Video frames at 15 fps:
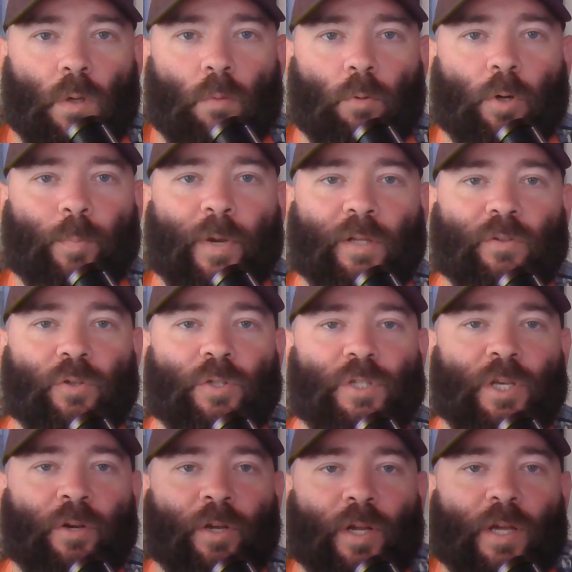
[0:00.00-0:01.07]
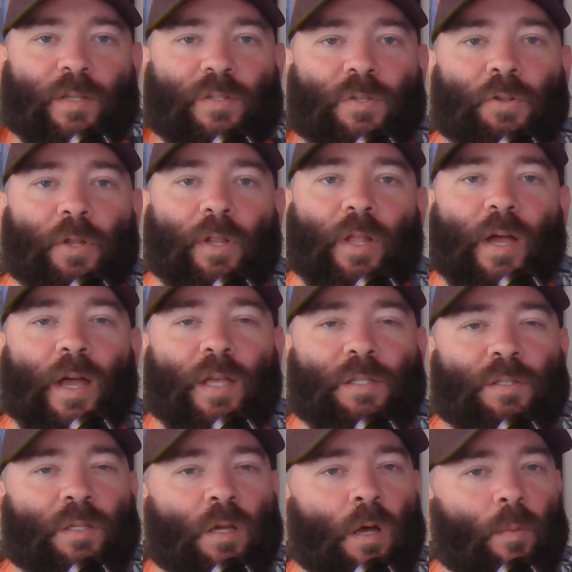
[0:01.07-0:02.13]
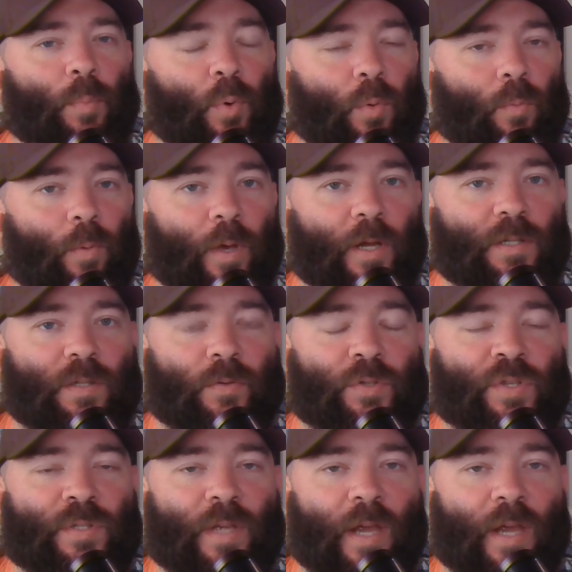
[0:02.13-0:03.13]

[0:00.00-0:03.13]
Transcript: Welcome back to the channel, guys. So the last couple weeks, ever since